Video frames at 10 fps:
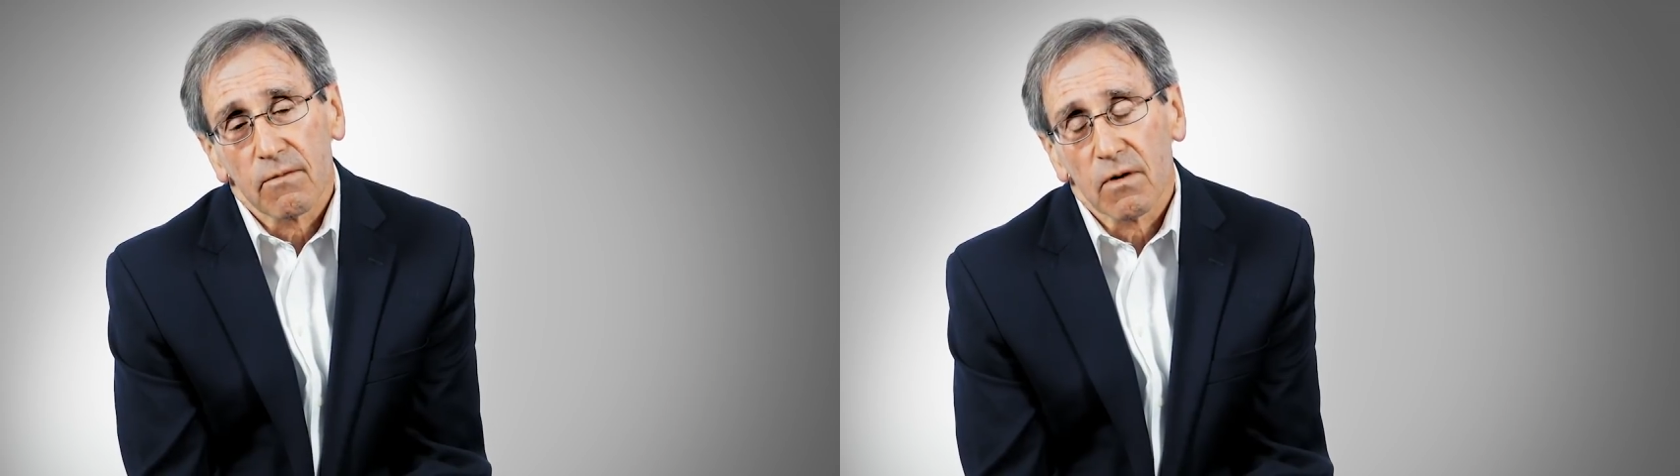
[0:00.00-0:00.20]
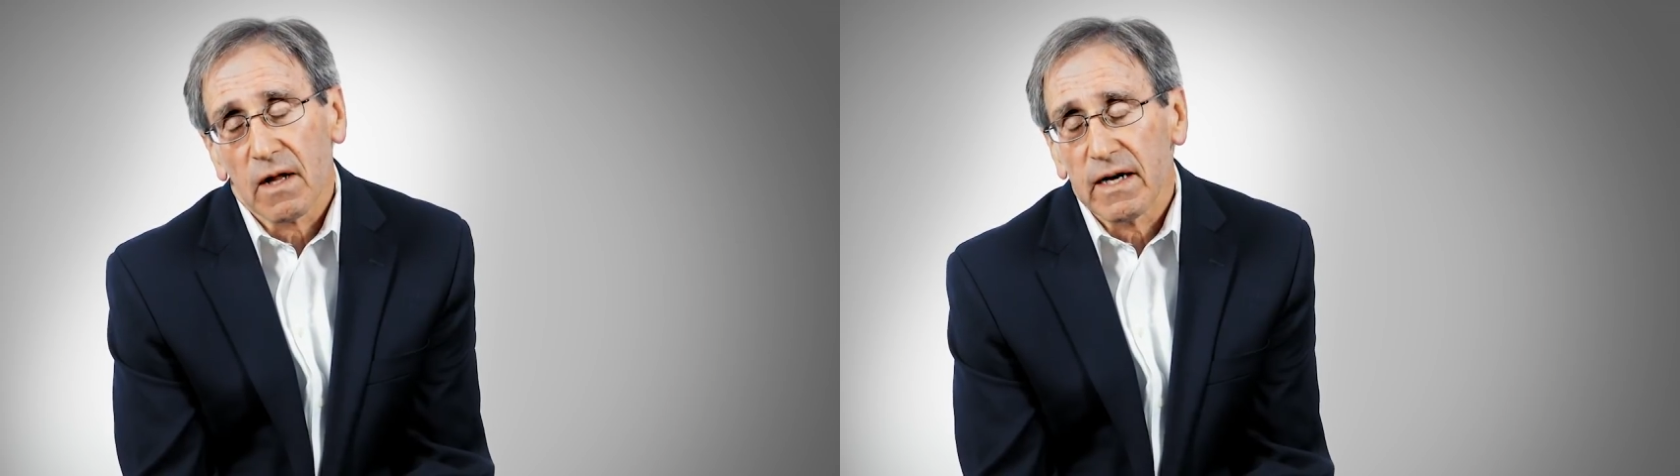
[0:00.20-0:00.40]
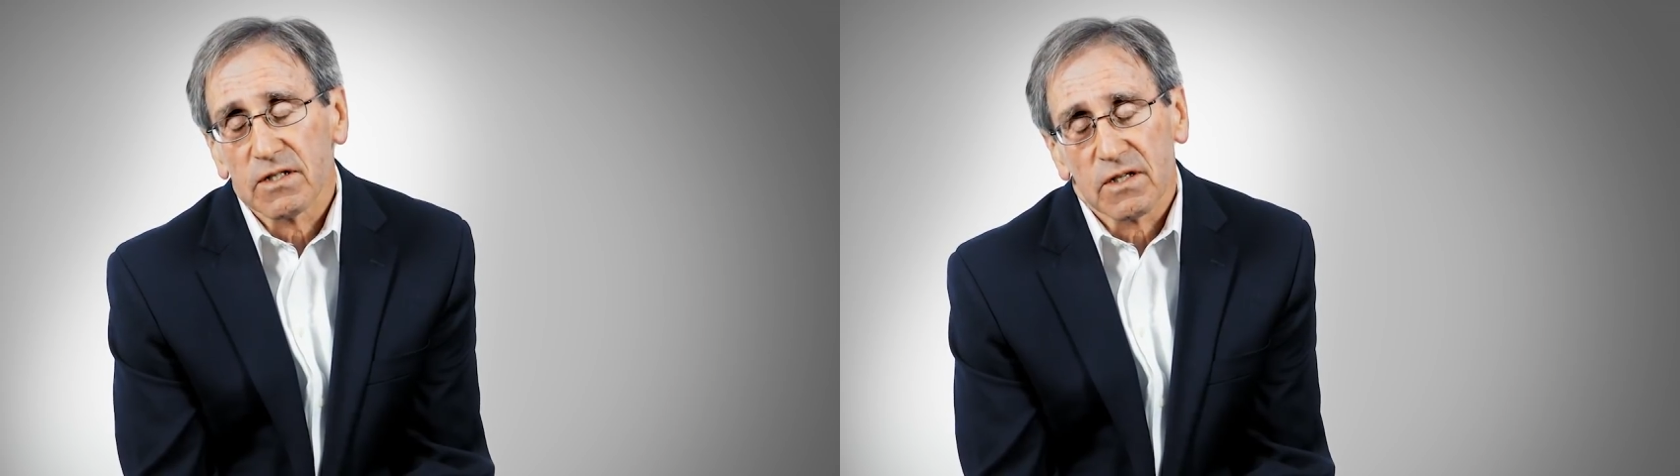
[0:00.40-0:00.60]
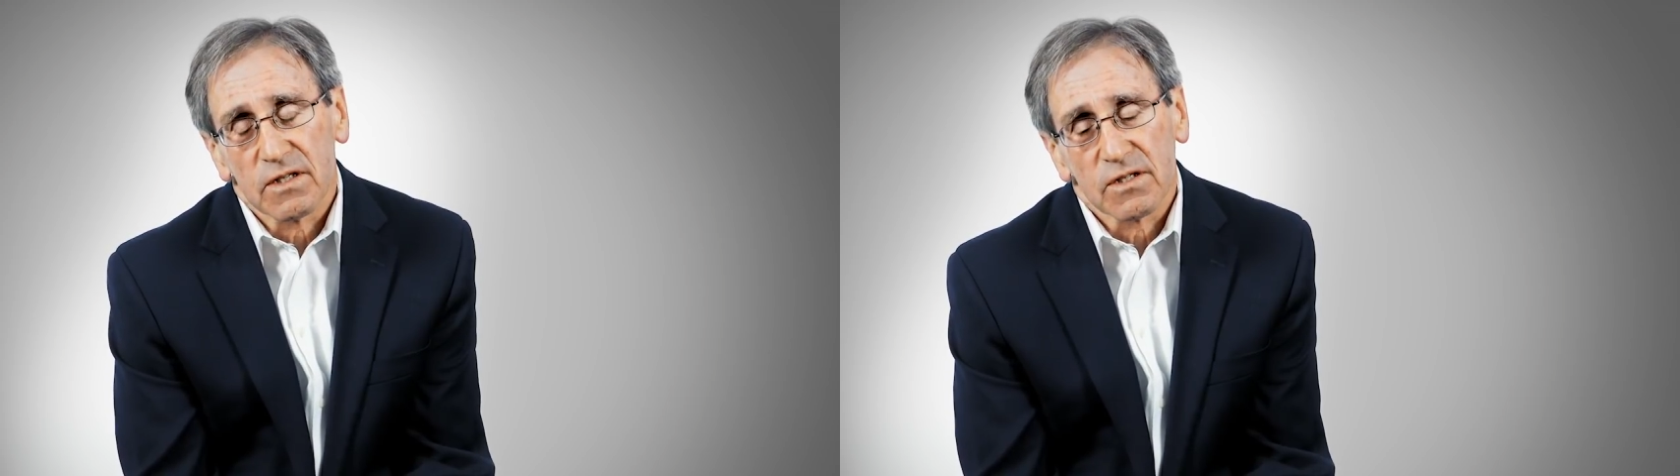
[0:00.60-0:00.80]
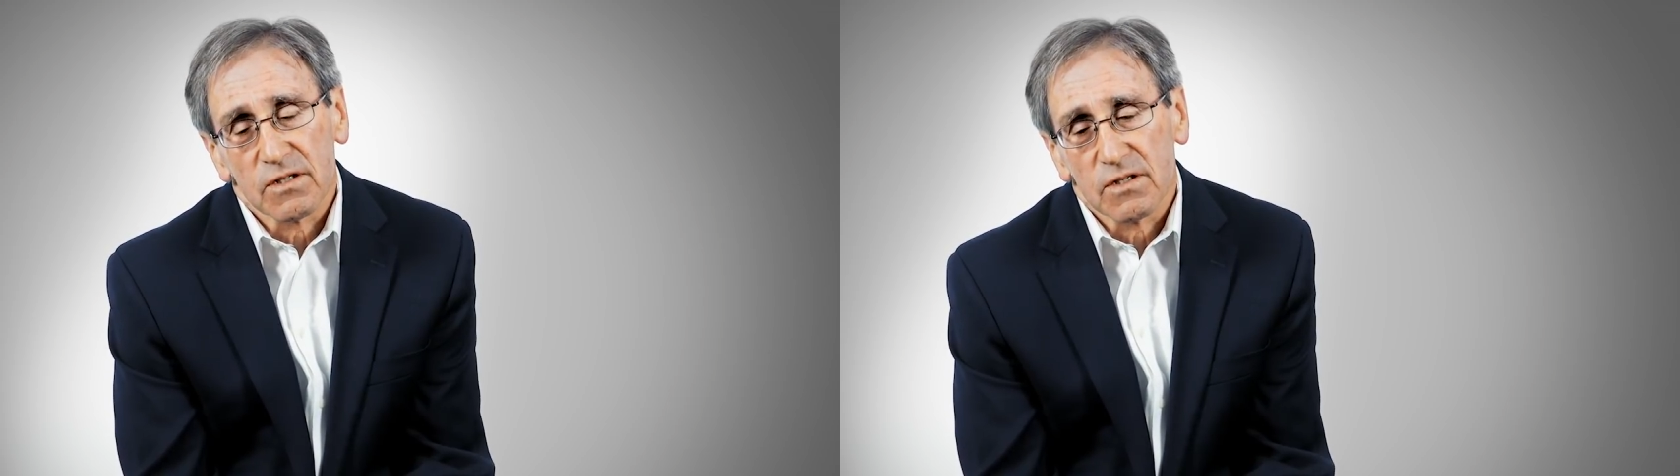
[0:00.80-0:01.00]
realize that
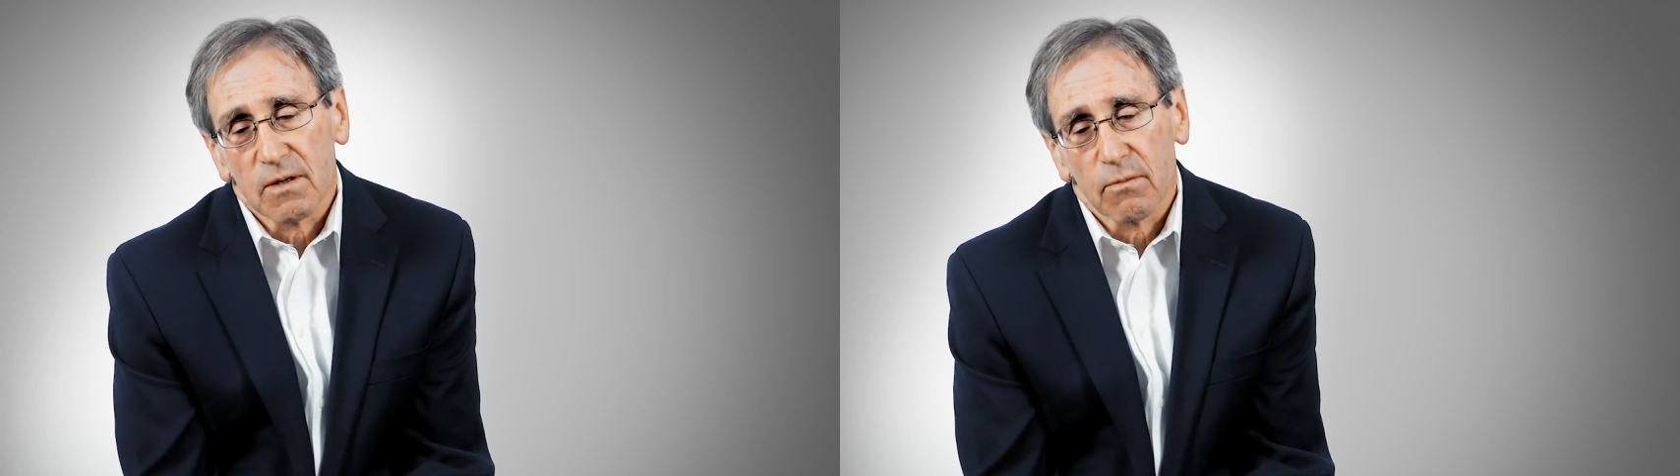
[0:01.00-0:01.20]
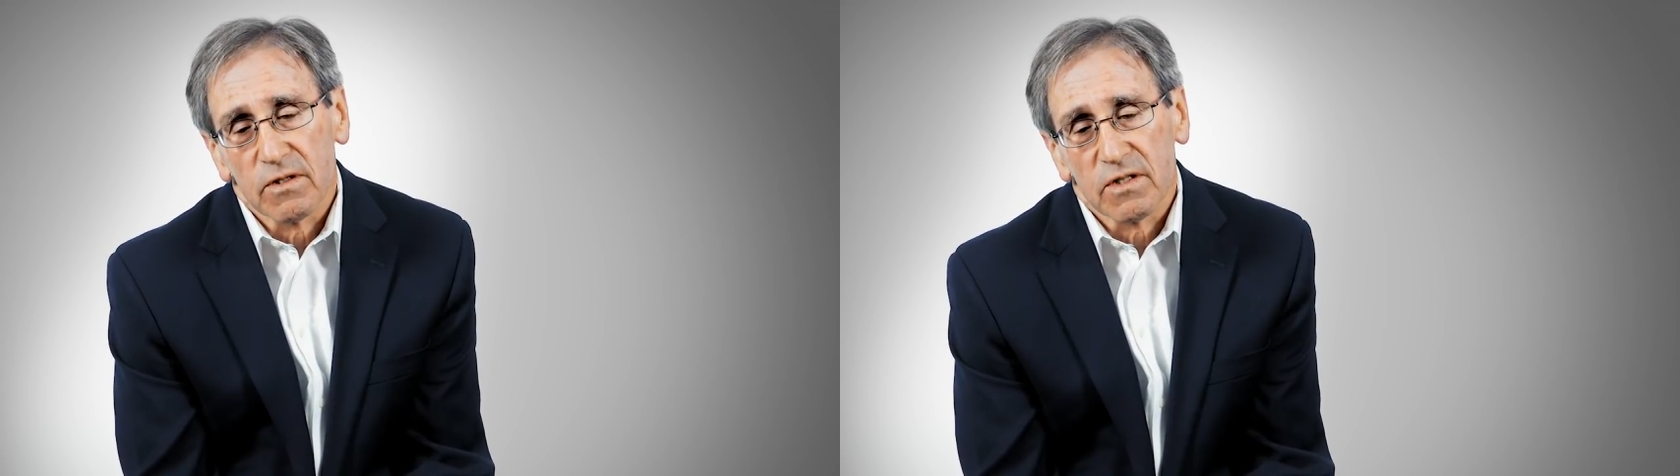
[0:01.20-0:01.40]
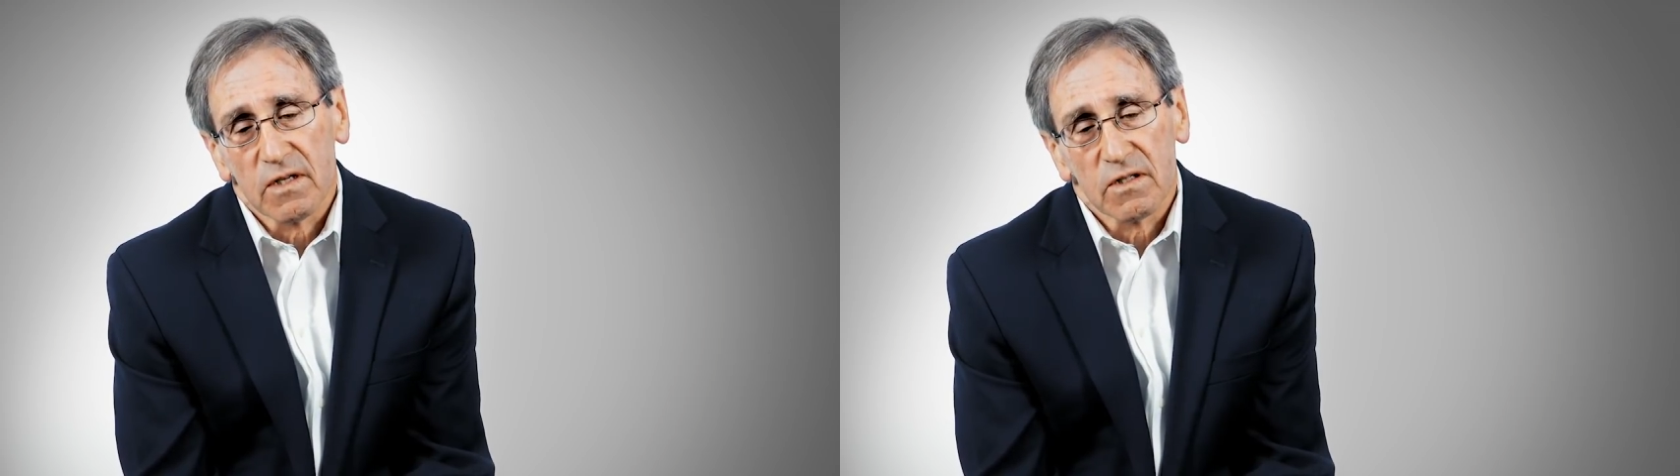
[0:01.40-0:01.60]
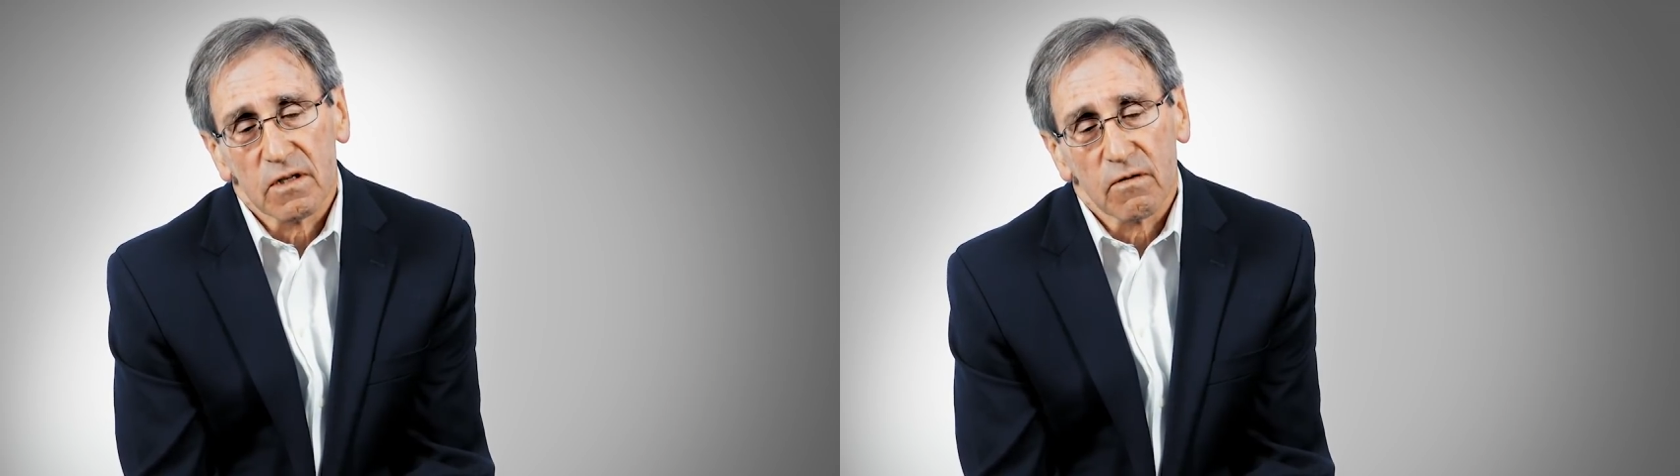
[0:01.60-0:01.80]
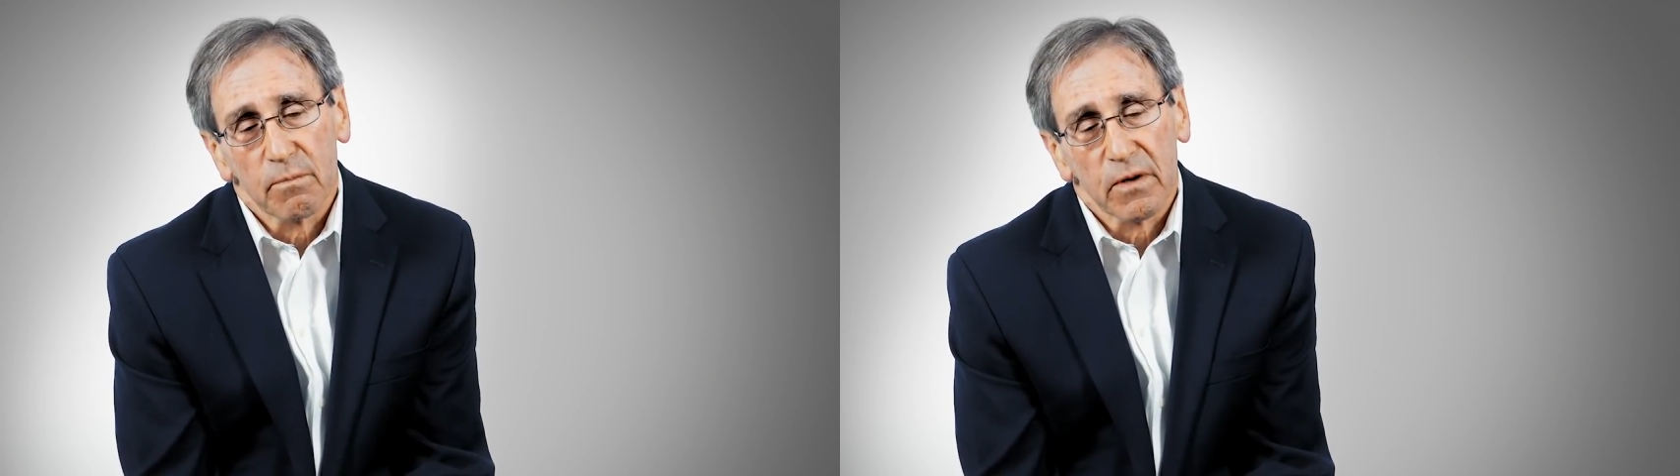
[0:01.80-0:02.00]
this is somewhat sensitive,